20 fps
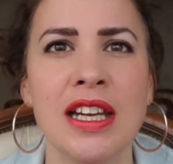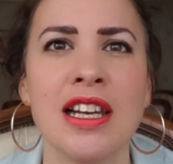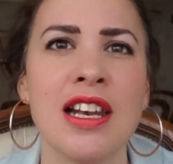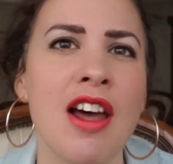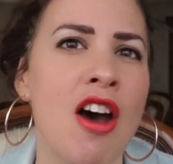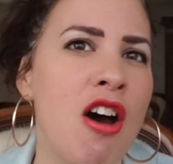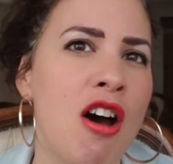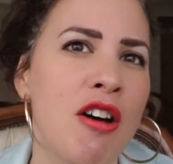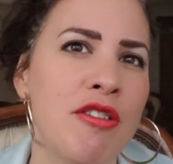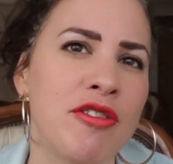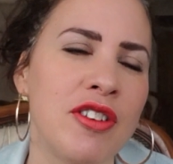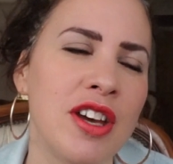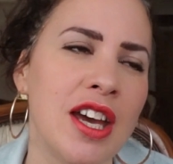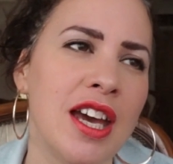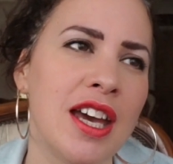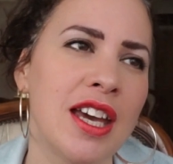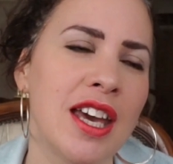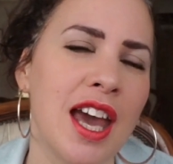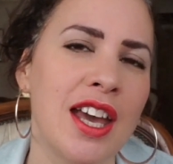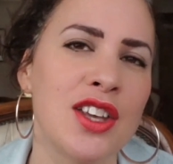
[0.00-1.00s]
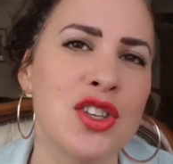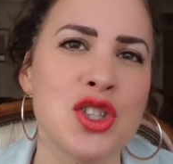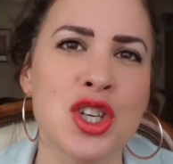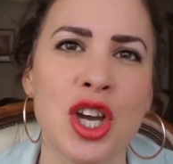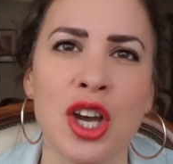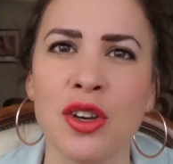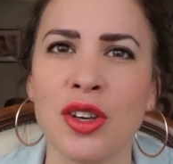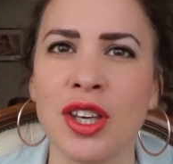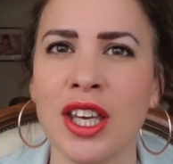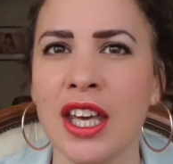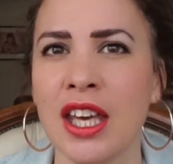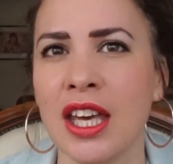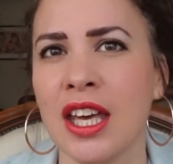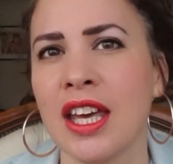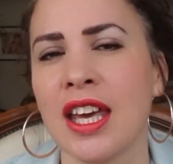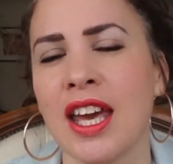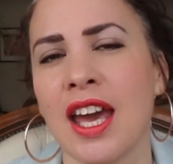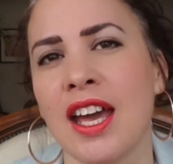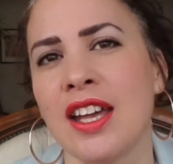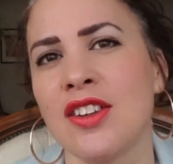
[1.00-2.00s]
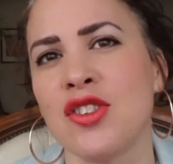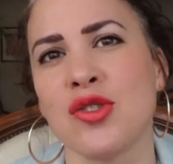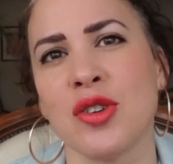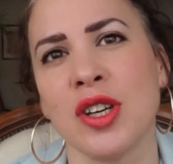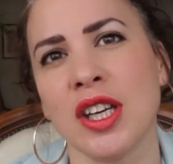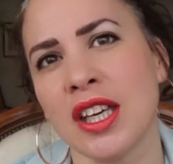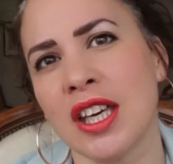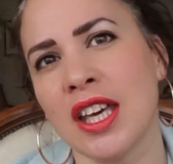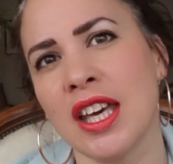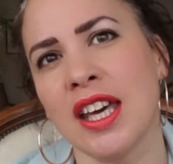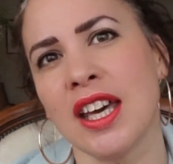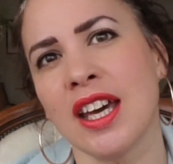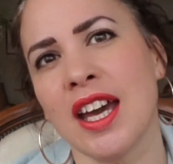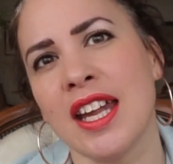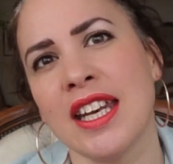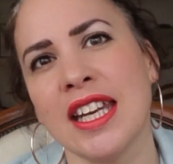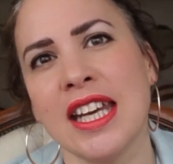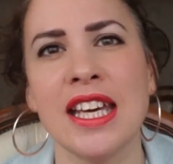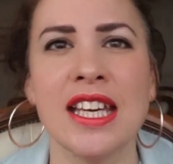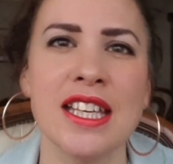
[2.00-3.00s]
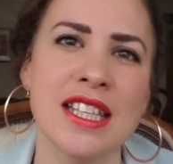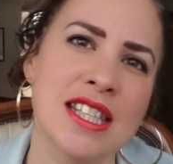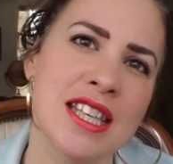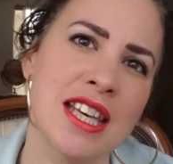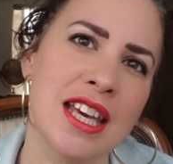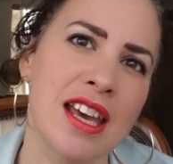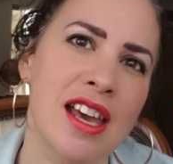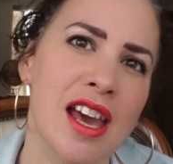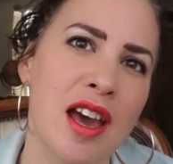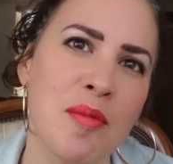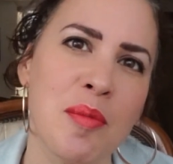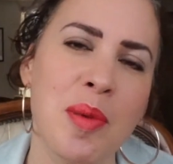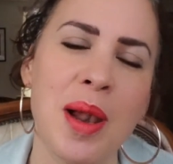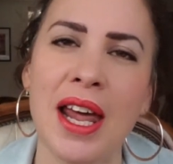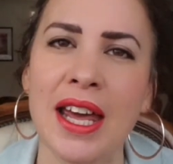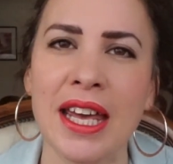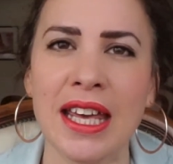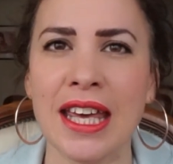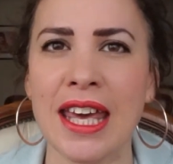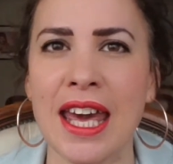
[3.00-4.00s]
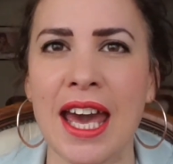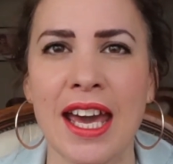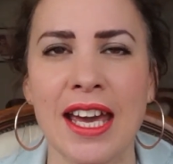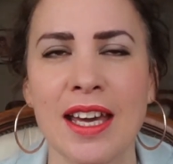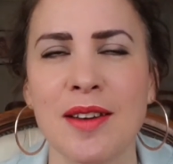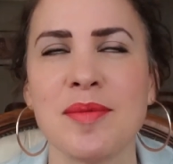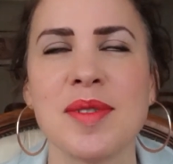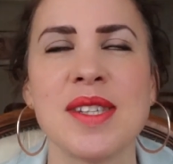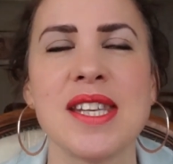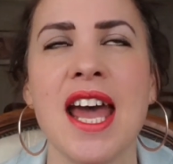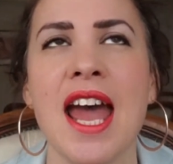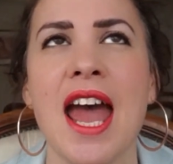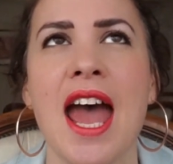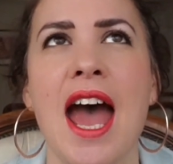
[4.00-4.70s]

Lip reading: laughing and joking and drinking and eating and playing games